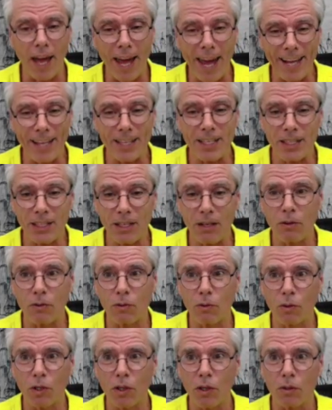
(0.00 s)

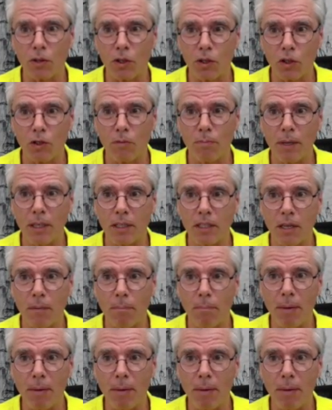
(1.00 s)
external use. It should be to the